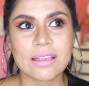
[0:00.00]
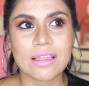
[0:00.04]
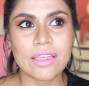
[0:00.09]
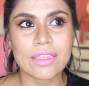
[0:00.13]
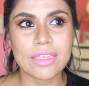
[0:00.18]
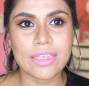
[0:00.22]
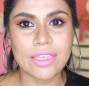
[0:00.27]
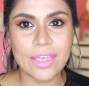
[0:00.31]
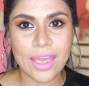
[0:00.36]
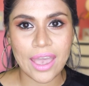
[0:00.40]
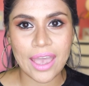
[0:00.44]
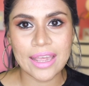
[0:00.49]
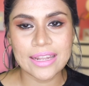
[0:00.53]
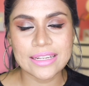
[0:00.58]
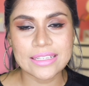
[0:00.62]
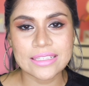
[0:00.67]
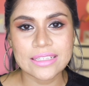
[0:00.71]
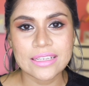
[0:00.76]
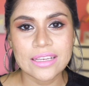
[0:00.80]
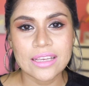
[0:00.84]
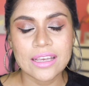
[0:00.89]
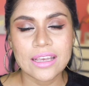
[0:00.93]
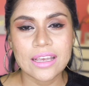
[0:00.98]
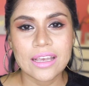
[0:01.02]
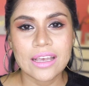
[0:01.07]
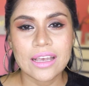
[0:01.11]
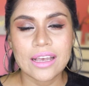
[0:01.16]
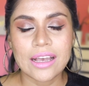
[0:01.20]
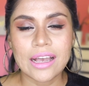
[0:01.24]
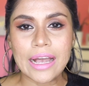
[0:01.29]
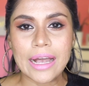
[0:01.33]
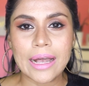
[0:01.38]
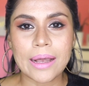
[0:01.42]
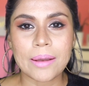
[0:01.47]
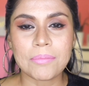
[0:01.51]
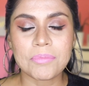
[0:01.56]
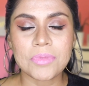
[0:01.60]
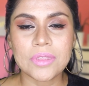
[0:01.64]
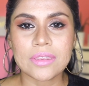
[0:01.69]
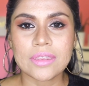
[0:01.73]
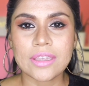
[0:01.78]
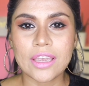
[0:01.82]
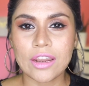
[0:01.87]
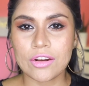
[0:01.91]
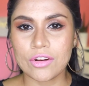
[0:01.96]
that
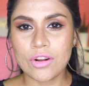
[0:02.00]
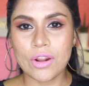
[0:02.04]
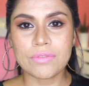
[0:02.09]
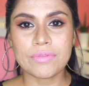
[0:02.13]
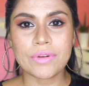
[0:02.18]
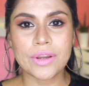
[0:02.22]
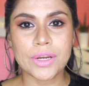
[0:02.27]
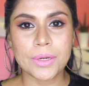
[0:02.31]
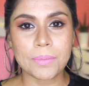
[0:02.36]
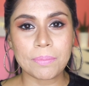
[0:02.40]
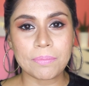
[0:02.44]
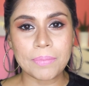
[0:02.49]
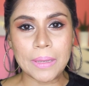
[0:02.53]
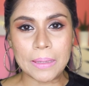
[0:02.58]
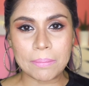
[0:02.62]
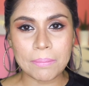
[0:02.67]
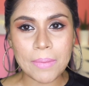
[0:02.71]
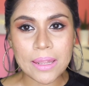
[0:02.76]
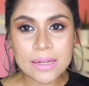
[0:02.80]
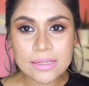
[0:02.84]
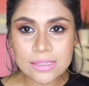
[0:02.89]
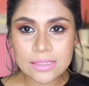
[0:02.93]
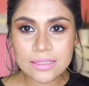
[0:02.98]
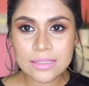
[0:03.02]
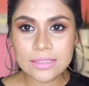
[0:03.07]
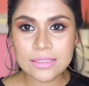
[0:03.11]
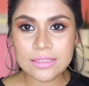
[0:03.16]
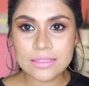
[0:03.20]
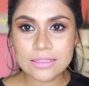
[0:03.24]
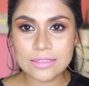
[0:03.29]
they are not very pigmented.